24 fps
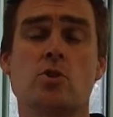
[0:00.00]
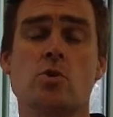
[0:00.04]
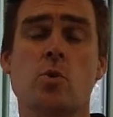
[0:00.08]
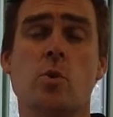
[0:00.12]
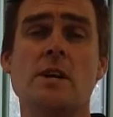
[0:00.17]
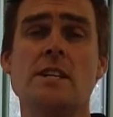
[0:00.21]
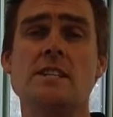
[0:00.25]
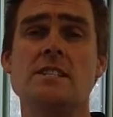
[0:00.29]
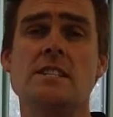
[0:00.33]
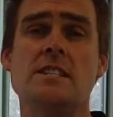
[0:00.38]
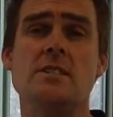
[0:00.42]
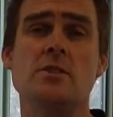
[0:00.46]

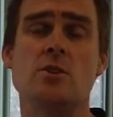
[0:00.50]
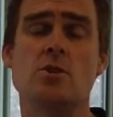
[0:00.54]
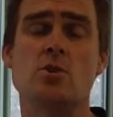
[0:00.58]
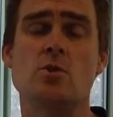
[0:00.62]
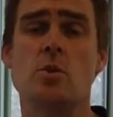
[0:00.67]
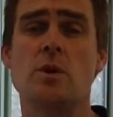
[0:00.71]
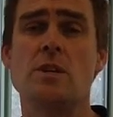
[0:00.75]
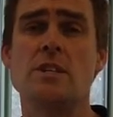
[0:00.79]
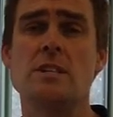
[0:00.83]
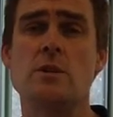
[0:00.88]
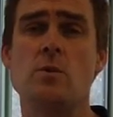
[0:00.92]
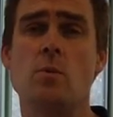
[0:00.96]
20 to
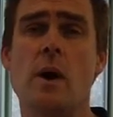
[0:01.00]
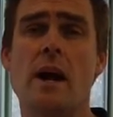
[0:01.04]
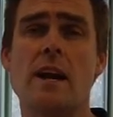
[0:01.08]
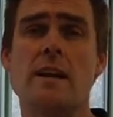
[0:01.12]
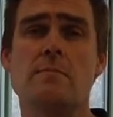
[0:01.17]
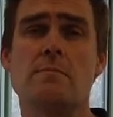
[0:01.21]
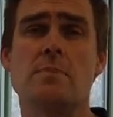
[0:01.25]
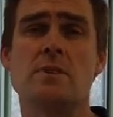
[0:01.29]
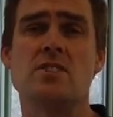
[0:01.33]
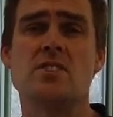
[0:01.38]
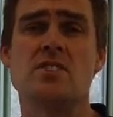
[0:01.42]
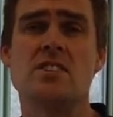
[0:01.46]

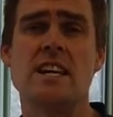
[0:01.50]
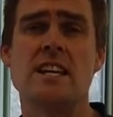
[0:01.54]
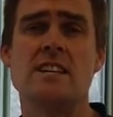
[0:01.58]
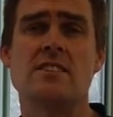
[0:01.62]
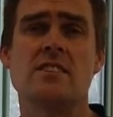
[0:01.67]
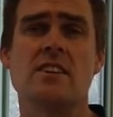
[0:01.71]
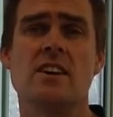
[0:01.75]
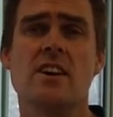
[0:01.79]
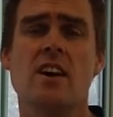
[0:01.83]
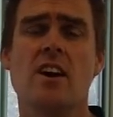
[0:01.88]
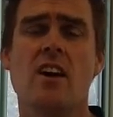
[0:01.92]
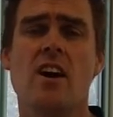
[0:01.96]

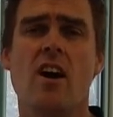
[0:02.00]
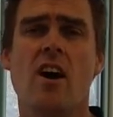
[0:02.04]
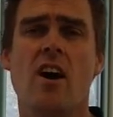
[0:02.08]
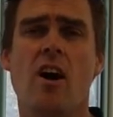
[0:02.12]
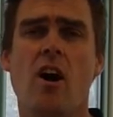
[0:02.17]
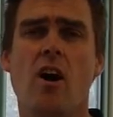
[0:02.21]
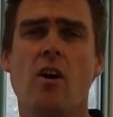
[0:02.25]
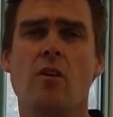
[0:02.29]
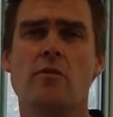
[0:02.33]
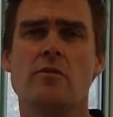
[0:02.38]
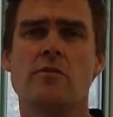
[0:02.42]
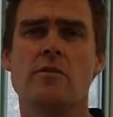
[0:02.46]
21%
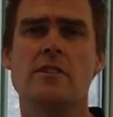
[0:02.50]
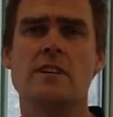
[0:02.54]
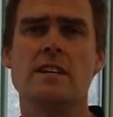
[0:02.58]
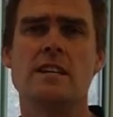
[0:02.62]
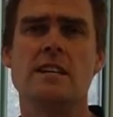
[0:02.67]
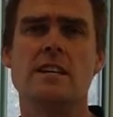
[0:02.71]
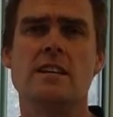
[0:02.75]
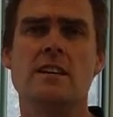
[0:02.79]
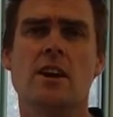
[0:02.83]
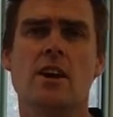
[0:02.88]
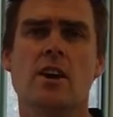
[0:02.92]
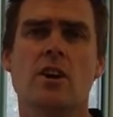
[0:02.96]
of
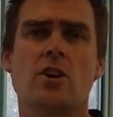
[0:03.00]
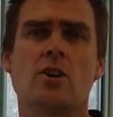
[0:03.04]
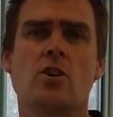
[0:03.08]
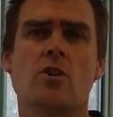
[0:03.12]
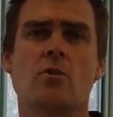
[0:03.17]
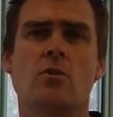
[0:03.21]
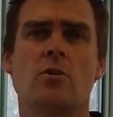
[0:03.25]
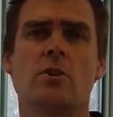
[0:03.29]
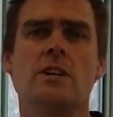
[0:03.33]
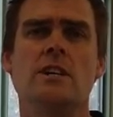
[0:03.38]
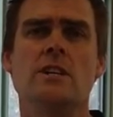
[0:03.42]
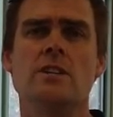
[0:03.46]
the
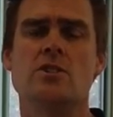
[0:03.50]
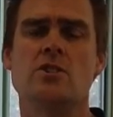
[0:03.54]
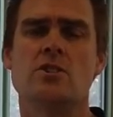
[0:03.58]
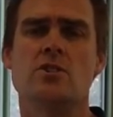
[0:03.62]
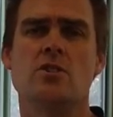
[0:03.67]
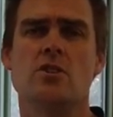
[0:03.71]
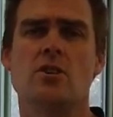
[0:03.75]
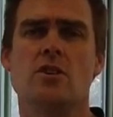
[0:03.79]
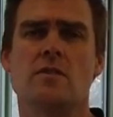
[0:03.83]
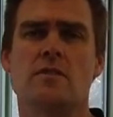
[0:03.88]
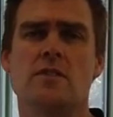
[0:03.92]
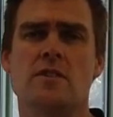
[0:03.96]
green
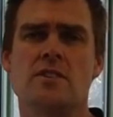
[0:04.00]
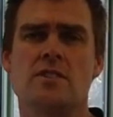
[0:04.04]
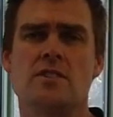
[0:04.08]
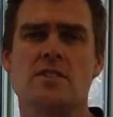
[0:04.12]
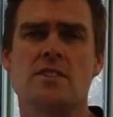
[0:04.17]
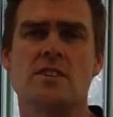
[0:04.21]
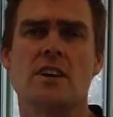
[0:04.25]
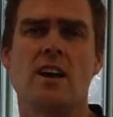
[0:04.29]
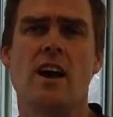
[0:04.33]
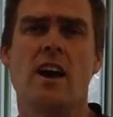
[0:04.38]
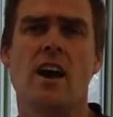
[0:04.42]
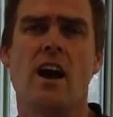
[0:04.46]

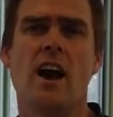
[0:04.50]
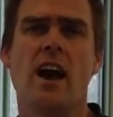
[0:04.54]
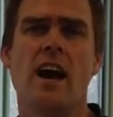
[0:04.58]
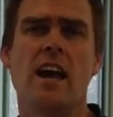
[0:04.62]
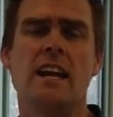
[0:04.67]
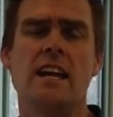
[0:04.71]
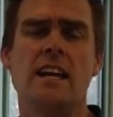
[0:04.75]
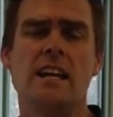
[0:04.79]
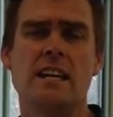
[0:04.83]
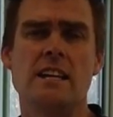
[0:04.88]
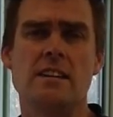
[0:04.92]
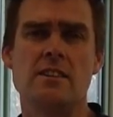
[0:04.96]
surface
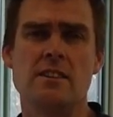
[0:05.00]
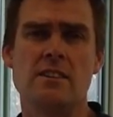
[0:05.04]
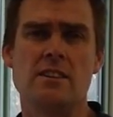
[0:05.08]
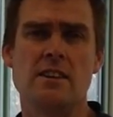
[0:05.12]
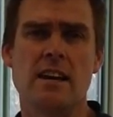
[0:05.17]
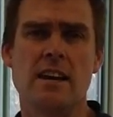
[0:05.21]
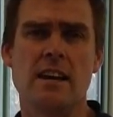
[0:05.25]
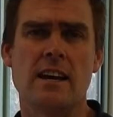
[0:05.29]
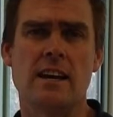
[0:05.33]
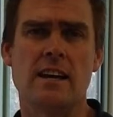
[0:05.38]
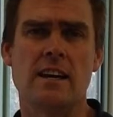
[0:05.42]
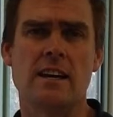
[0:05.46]
in
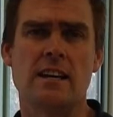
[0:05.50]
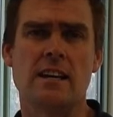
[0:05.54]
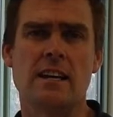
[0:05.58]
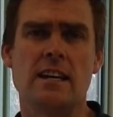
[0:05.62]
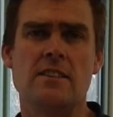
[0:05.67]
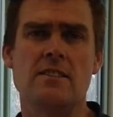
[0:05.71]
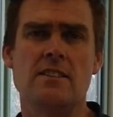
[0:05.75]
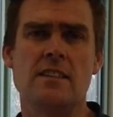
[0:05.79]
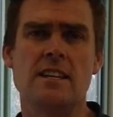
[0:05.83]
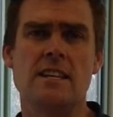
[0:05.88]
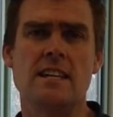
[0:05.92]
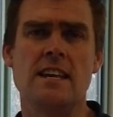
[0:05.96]

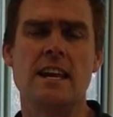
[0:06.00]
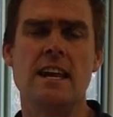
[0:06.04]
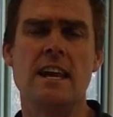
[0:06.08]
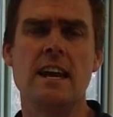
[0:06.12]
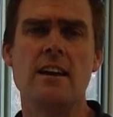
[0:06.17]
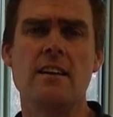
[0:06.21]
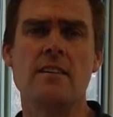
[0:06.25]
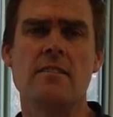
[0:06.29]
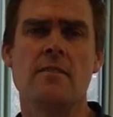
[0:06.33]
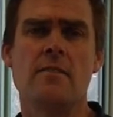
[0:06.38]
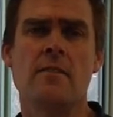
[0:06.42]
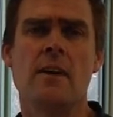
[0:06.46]
the
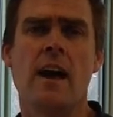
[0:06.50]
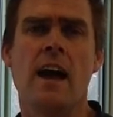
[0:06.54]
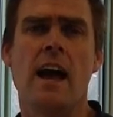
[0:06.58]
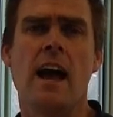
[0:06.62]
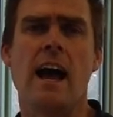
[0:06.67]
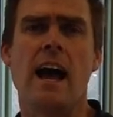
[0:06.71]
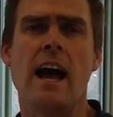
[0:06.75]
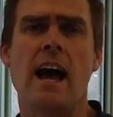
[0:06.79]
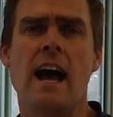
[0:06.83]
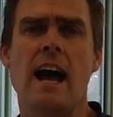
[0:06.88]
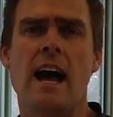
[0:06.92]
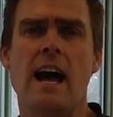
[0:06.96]
year.
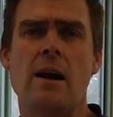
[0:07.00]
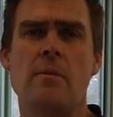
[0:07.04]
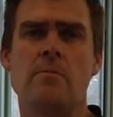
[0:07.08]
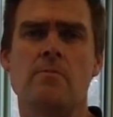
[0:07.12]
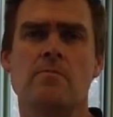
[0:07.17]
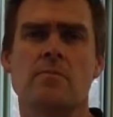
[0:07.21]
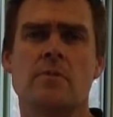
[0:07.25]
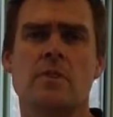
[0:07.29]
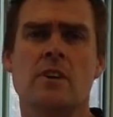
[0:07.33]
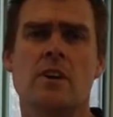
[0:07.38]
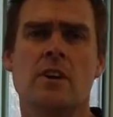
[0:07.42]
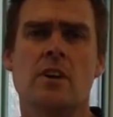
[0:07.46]

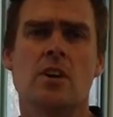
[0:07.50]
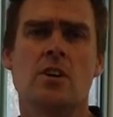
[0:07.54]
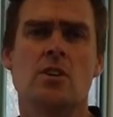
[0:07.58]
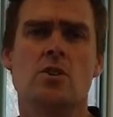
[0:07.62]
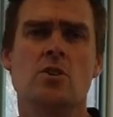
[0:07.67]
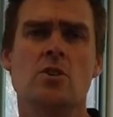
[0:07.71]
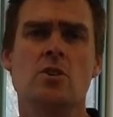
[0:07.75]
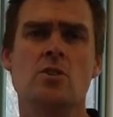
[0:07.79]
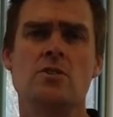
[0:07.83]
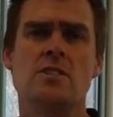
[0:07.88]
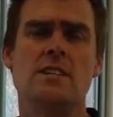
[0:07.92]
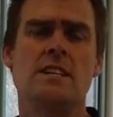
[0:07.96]

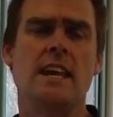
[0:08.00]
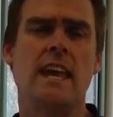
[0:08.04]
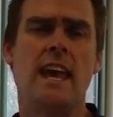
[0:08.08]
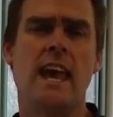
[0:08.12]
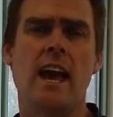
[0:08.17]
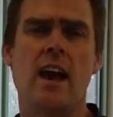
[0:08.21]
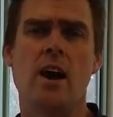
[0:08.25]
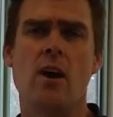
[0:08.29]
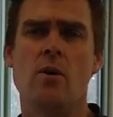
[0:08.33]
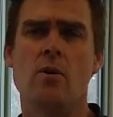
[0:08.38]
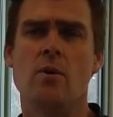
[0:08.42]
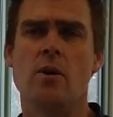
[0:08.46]
Using
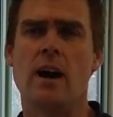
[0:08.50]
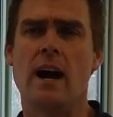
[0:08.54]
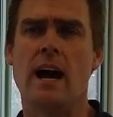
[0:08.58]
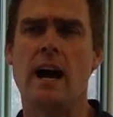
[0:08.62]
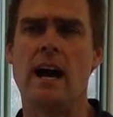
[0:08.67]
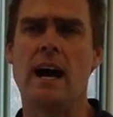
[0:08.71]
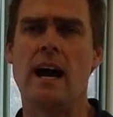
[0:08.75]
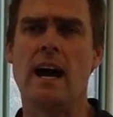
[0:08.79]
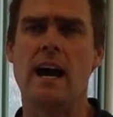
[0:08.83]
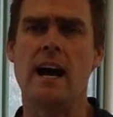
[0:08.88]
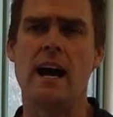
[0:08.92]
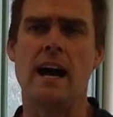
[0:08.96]

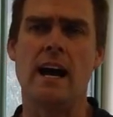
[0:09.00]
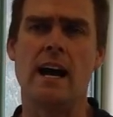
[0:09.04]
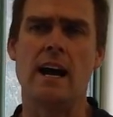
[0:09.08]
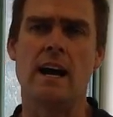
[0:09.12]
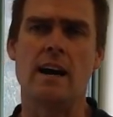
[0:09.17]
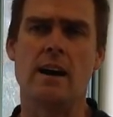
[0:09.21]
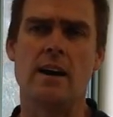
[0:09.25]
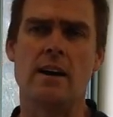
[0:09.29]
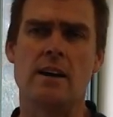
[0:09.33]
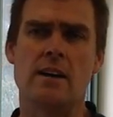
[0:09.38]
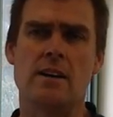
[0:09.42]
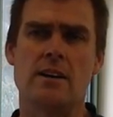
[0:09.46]

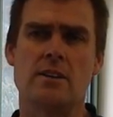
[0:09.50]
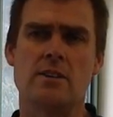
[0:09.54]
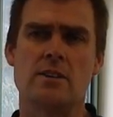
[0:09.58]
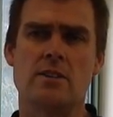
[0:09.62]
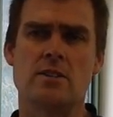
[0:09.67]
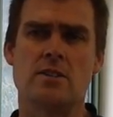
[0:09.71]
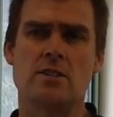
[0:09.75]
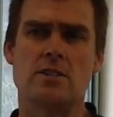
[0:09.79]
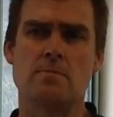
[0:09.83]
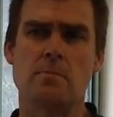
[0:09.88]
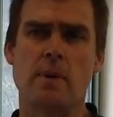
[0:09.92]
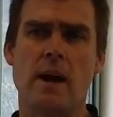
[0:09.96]
our
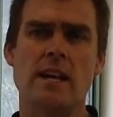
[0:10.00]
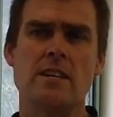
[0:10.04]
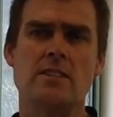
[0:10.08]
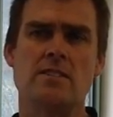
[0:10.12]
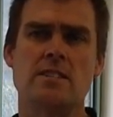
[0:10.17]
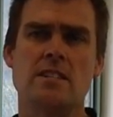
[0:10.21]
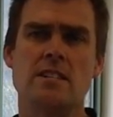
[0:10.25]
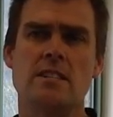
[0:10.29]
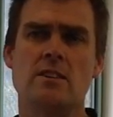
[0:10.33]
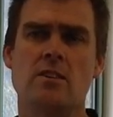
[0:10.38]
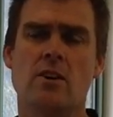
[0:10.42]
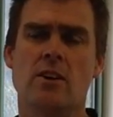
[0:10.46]

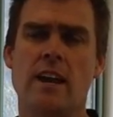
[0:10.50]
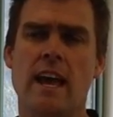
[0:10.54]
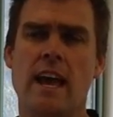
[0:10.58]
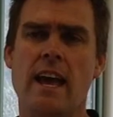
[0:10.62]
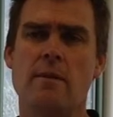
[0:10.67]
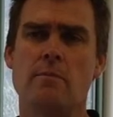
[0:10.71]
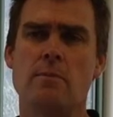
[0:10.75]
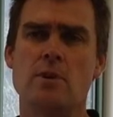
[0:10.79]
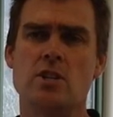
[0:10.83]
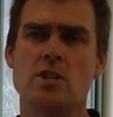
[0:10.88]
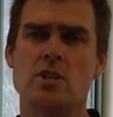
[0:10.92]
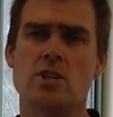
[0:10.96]
spacing on
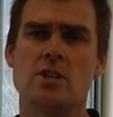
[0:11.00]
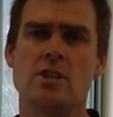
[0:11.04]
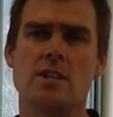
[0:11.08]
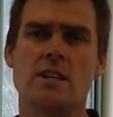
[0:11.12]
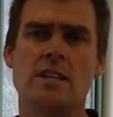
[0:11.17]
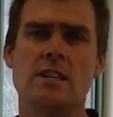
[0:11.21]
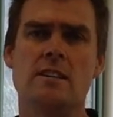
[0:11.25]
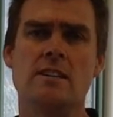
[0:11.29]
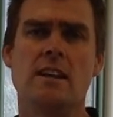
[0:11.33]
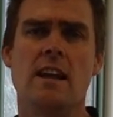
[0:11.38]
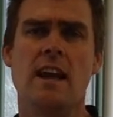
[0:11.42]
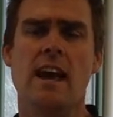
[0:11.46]
our
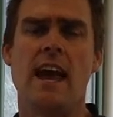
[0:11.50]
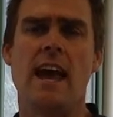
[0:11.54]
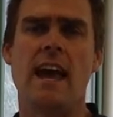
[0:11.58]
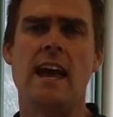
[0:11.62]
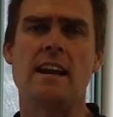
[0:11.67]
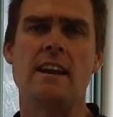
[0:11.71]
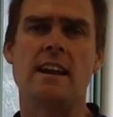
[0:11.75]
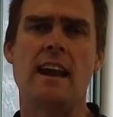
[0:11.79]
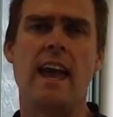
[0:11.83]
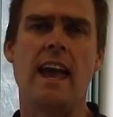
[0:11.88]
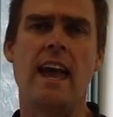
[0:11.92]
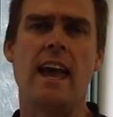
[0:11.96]
machine
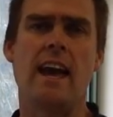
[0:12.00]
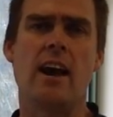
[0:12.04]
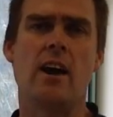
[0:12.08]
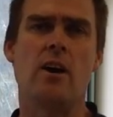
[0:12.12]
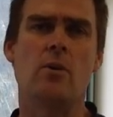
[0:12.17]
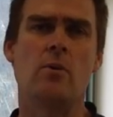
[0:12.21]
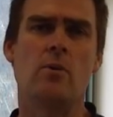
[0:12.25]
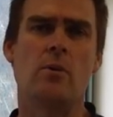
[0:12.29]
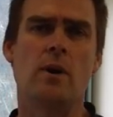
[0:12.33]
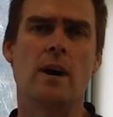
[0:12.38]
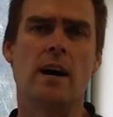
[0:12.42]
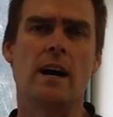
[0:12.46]
and
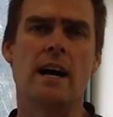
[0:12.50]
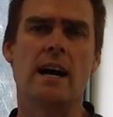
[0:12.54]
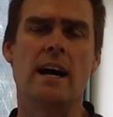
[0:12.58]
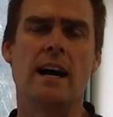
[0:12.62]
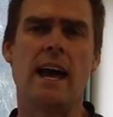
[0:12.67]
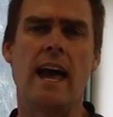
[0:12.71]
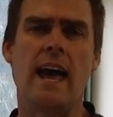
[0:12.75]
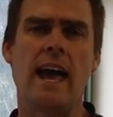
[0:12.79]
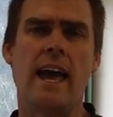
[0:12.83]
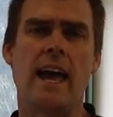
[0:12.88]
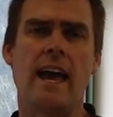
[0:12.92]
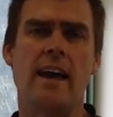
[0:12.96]

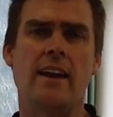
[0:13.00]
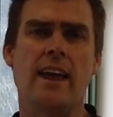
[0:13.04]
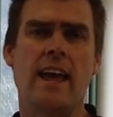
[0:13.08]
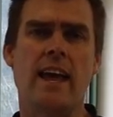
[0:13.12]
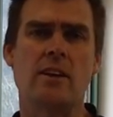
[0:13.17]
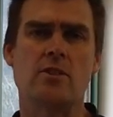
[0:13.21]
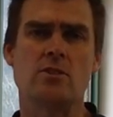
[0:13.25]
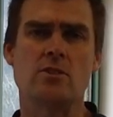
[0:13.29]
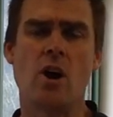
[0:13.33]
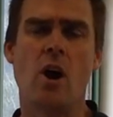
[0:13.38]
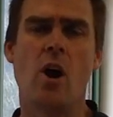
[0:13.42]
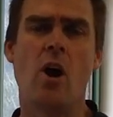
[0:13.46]

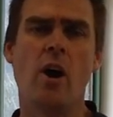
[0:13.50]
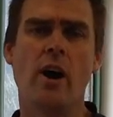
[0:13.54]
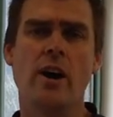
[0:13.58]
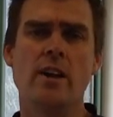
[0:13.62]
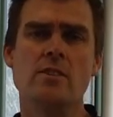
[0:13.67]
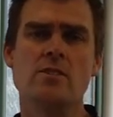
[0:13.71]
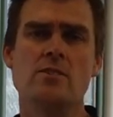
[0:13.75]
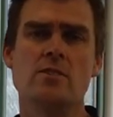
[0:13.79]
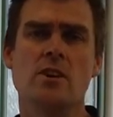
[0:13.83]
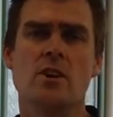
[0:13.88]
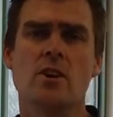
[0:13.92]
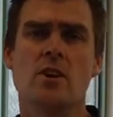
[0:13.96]
our
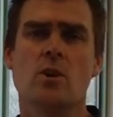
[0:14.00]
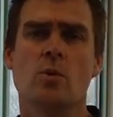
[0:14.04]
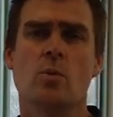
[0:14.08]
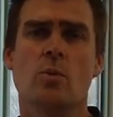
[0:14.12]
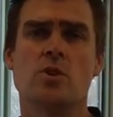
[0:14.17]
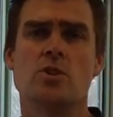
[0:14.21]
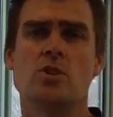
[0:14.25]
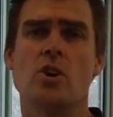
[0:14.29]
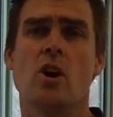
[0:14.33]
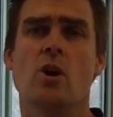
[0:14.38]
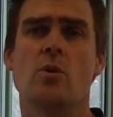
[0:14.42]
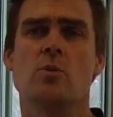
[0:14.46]
tines,
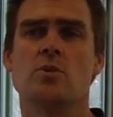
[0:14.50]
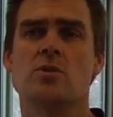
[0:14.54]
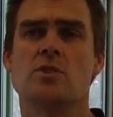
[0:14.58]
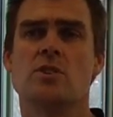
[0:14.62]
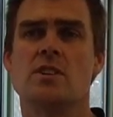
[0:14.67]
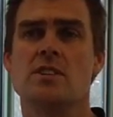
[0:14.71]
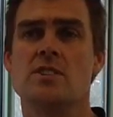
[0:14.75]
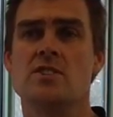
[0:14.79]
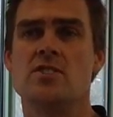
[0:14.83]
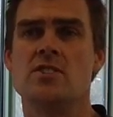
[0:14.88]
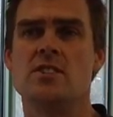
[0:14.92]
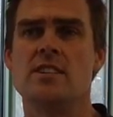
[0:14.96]
which I would
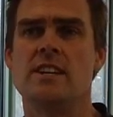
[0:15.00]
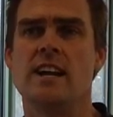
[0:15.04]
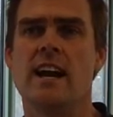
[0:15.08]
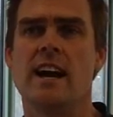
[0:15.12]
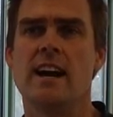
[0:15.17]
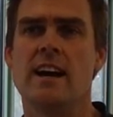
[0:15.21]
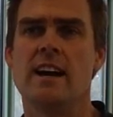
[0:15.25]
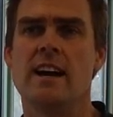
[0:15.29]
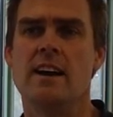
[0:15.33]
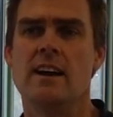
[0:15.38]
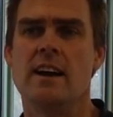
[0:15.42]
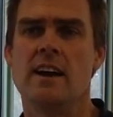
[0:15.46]

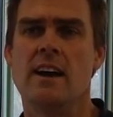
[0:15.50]
consider